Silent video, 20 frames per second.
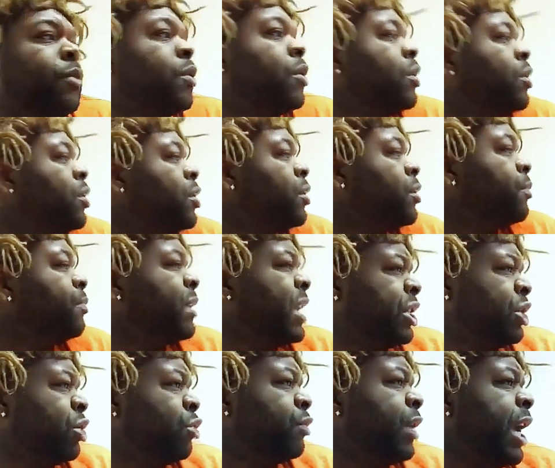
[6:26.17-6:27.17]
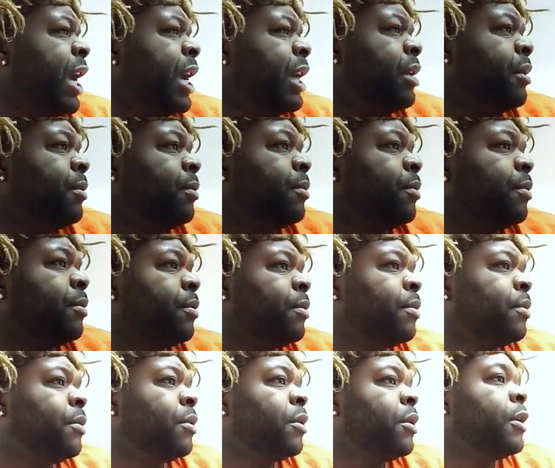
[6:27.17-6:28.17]
Jones. That's your dad?
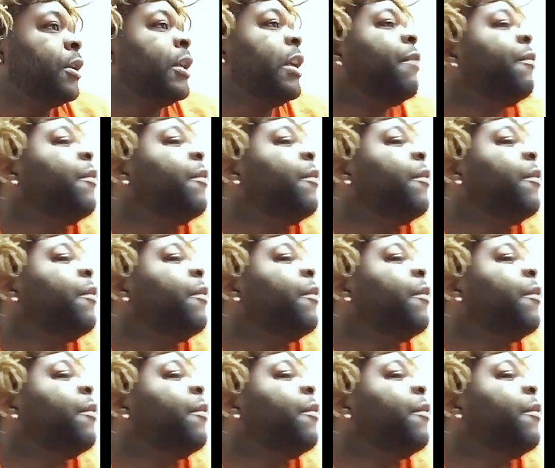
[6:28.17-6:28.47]
Yes, ma'am.